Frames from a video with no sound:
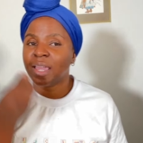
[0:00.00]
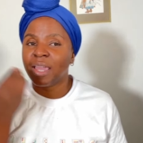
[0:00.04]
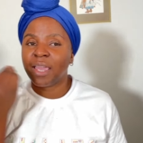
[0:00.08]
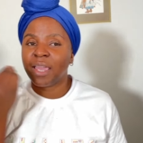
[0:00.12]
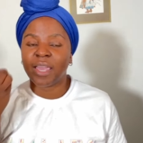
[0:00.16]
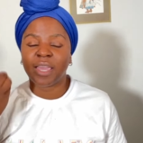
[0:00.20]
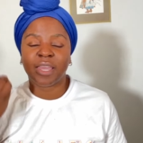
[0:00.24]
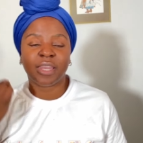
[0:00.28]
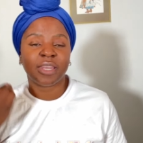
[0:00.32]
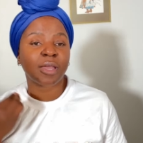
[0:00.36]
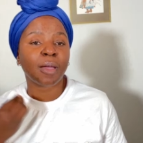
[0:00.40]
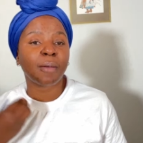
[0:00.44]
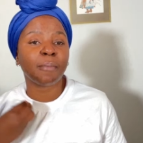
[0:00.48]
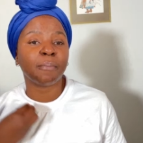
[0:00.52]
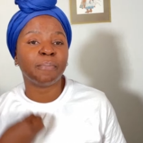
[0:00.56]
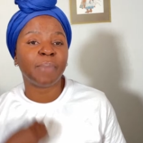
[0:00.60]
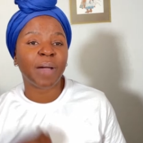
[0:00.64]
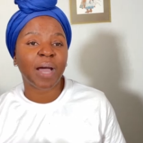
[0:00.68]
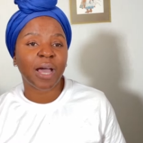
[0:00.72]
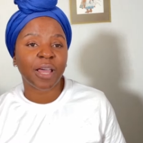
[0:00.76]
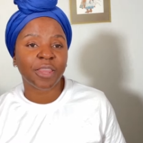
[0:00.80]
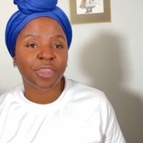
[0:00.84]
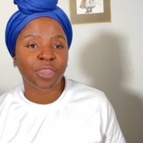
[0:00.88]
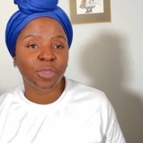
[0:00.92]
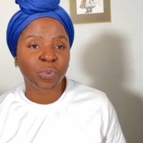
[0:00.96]
and
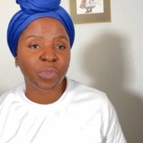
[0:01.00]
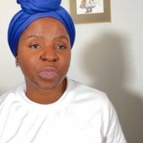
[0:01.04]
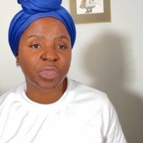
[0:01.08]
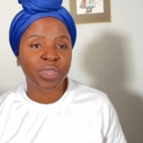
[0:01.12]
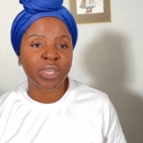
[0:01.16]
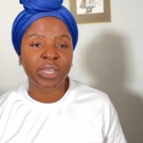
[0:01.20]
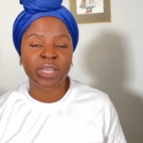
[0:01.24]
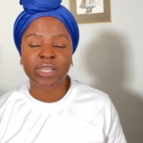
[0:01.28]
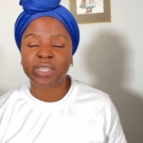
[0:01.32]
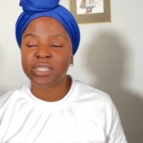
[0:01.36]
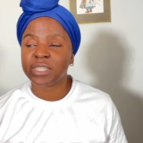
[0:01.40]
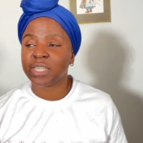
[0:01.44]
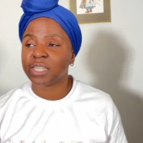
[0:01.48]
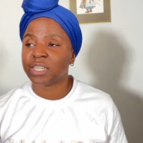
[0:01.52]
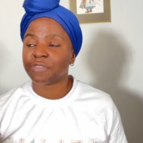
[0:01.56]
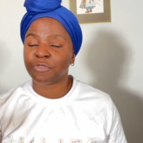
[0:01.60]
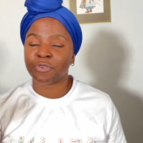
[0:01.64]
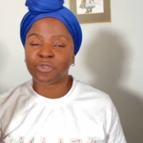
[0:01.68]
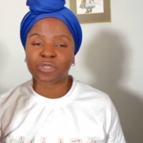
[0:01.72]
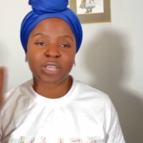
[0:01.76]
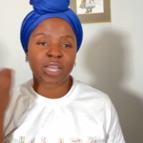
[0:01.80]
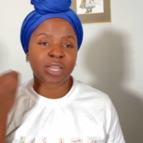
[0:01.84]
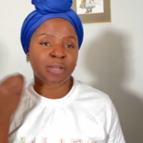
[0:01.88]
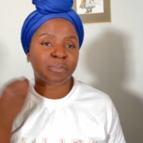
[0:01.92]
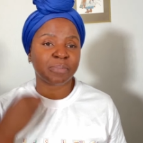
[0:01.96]
bathing with it and after
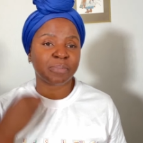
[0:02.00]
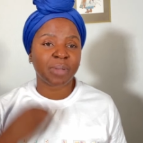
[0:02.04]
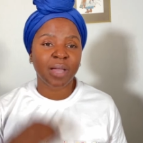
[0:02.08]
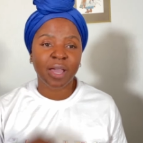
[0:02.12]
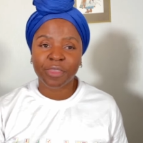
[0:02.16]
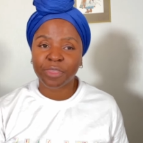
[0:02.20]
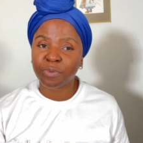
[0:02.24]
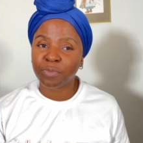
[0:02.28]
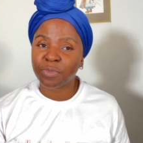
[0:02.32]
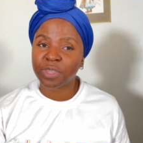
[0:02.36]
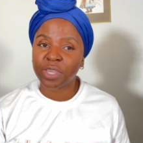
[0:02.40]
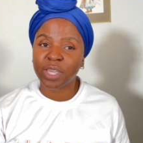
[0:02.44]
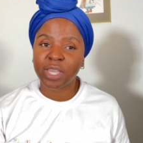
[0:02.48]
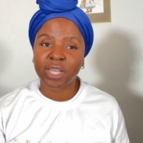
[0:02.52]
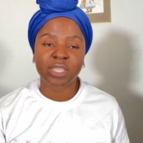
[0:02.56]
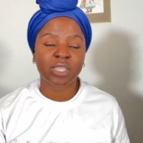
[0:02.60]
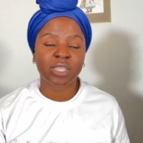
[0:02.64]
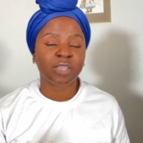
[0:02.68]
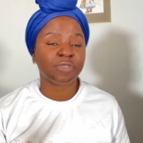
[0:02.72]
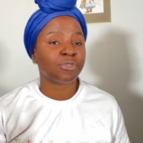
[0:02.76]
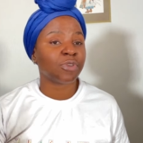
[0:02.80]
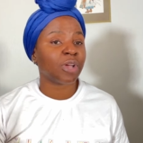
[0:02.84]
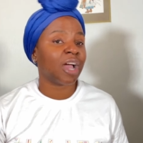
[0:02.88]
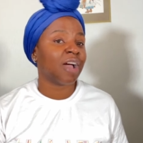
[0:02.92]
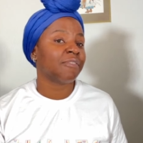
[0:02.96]
you're done bathing with it
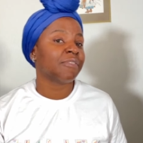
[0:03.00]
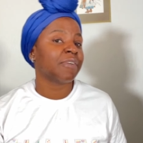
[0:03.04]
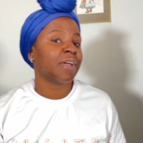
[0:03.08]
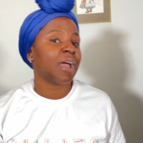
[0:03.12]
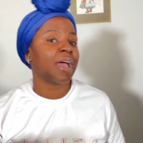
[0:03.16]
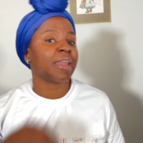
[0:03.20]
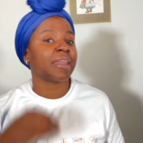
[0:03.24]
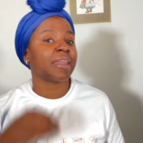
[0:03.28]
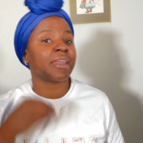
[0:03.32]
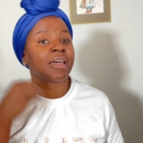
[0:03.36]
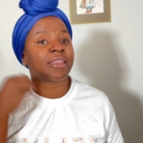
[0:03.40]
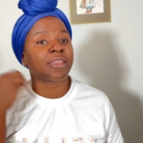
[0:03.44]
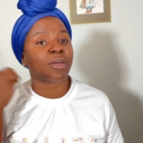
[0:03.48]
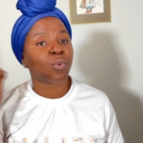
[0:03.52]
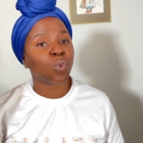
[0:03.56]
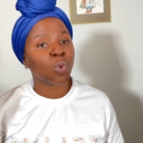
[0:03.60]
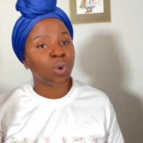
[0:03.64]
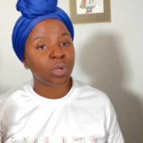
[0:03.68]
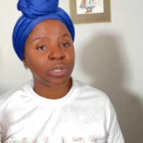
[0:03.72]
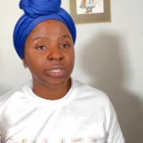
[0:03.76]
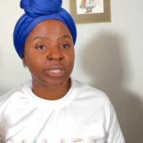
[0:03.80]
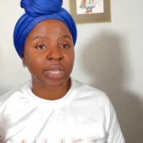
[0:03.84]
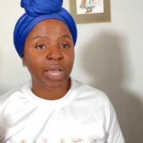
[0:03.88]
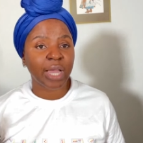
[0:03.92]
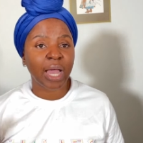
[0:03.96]
if you have another
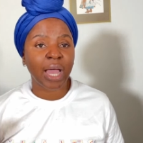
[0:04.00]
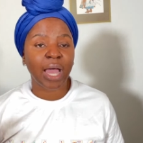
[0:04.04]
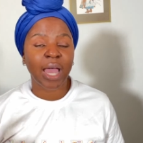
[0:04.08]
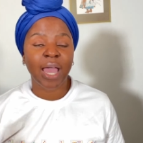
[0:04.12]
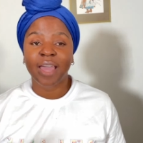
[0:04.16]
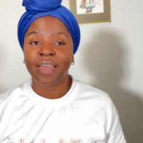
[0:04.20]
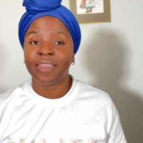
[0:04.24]
water